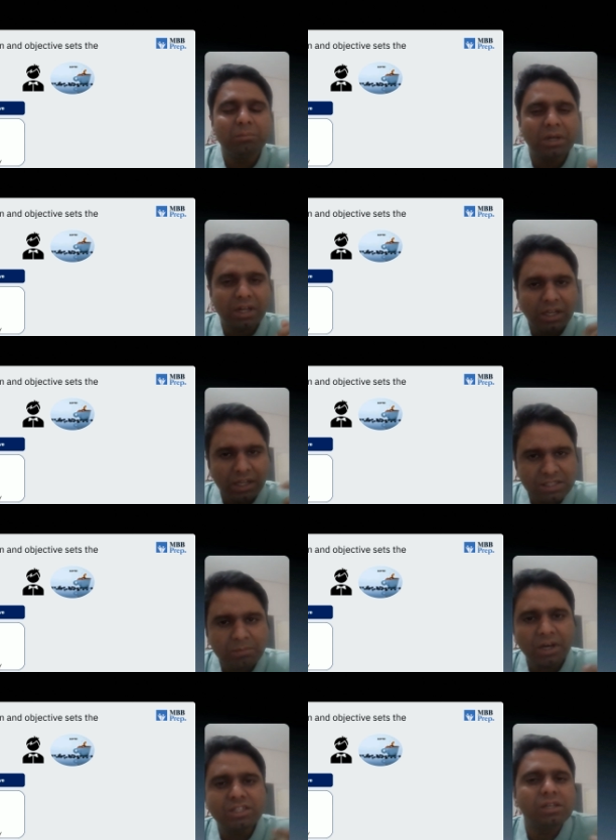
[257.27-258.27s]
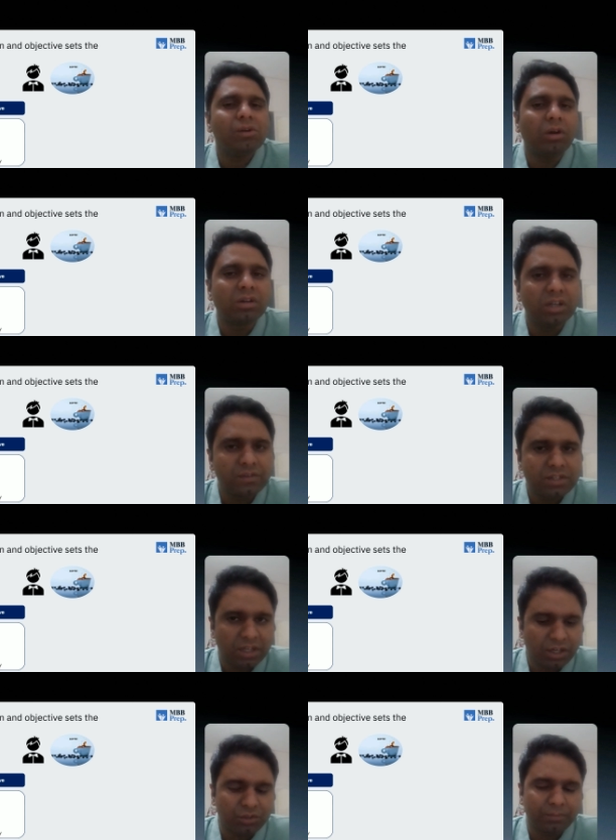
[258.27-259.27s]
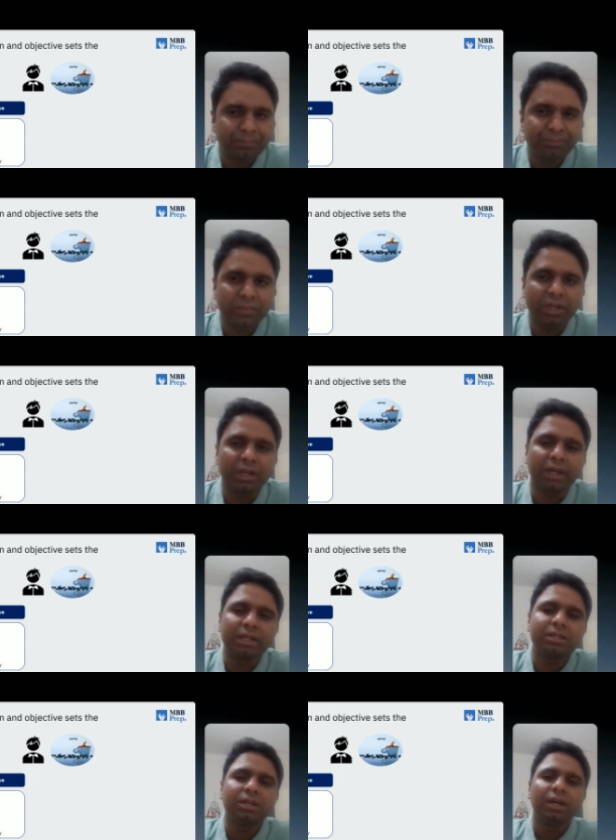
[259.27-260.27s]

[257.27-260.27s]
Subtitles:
But let's imagine an alternative scenario, right?